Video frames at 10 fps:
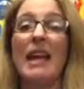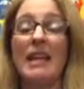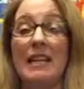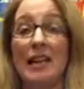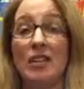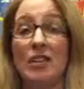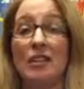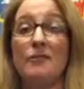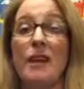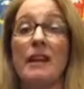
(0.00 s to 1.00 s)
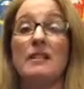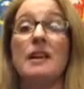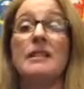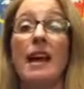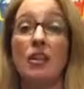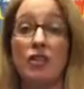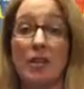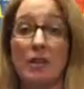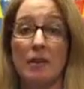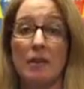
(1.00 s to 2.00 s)
ADHD affects
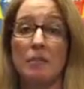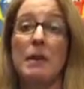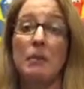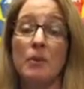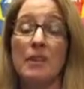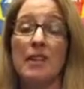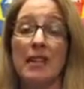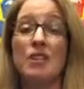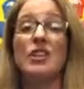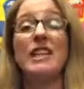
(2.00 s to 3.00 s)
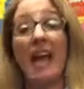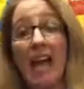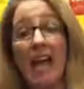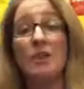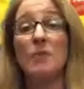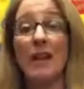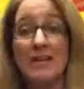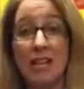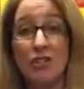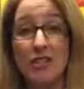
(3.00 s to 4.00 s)
attention. People with ADHD can pay
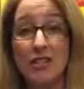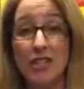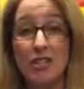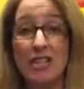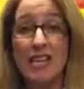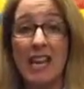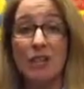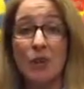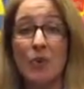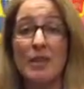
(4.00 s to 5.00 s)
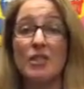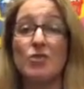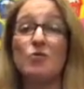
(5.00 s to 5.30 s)
attention, they just can't always